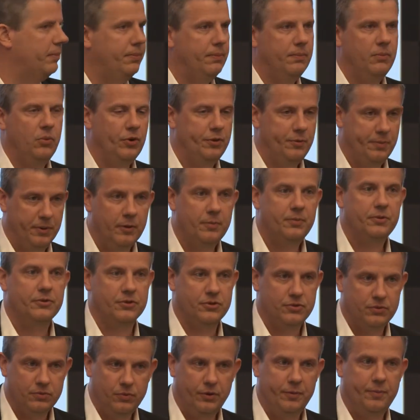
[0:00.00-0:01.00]
with
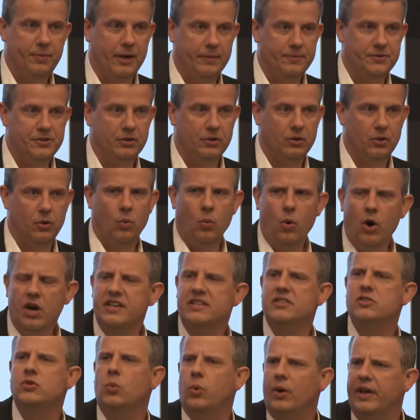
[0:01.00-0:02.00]
purpose with PepsiCo? What
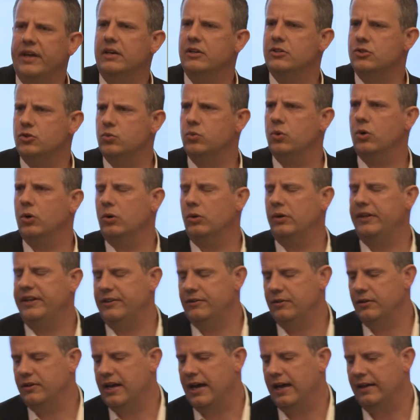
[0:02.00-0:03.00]
is Quaker's role
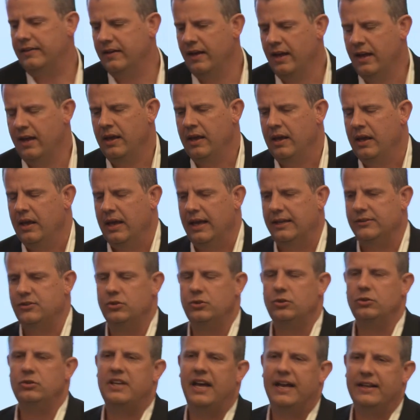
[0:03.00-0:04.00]
into that? And to
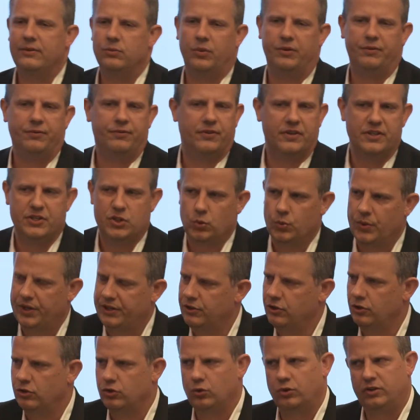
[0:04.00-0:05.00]
do that, we first
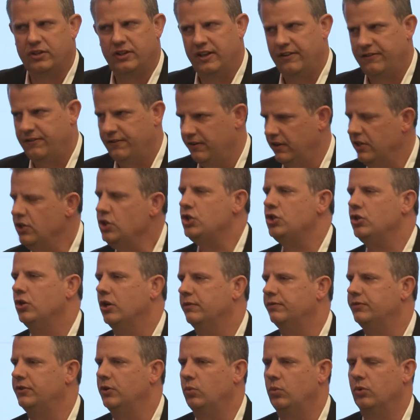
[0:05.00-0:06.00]
went into the definition
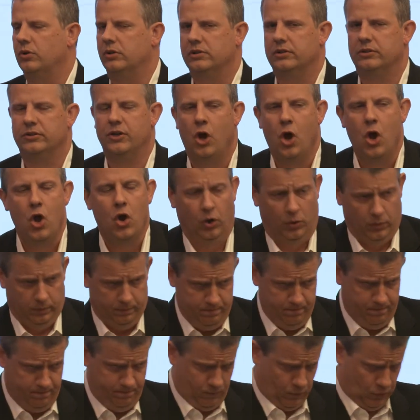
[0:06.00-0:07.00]
of the
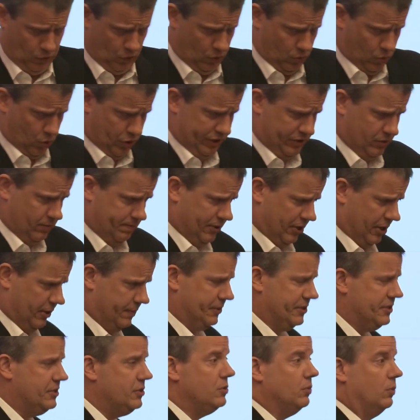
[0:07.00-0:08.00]
word
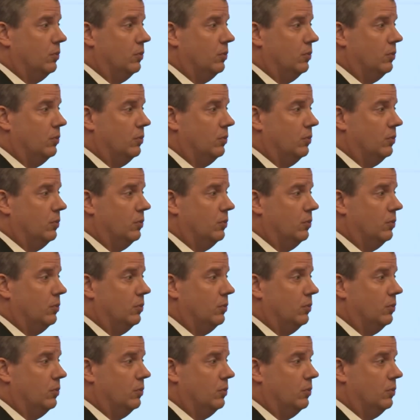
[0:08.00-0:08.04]
purpose,